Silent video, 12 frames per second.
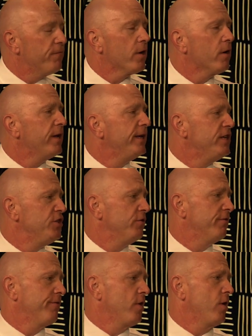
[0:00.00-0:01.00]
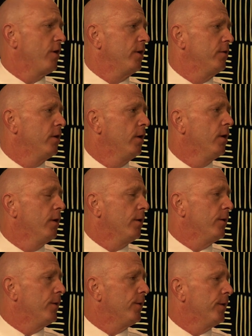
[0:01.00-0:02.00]
very easy to find
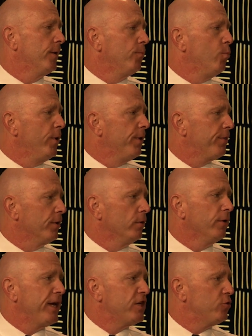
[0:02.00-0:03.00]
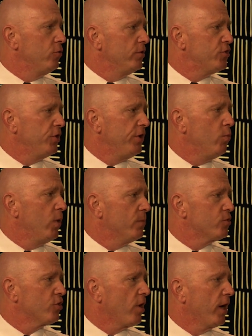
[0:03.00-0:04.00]
with the links to the city
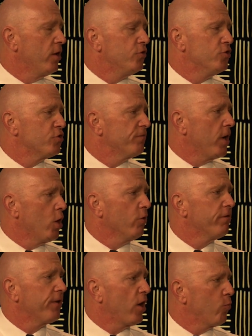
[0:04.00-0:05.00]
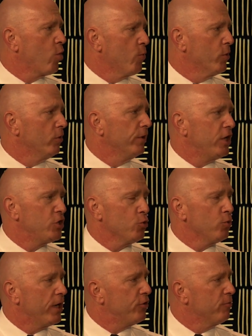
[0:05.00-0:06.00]
website. Just follow the fire department link.
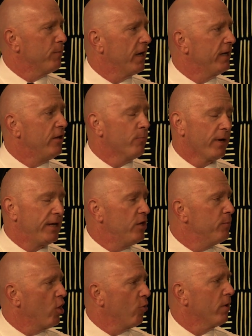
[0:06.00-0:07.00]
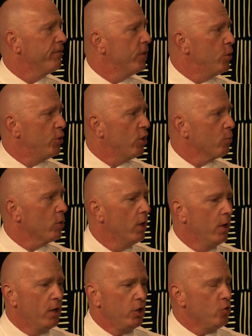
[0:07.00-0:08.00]
She'll get to either my email or my phone number.
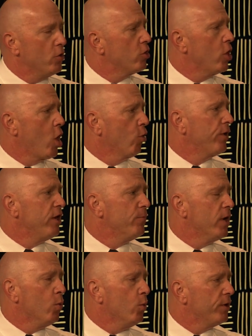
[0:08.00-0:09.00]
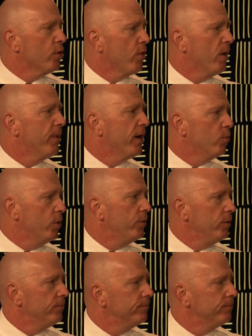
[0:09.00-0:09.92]
You can call or email, we'll get right back with you.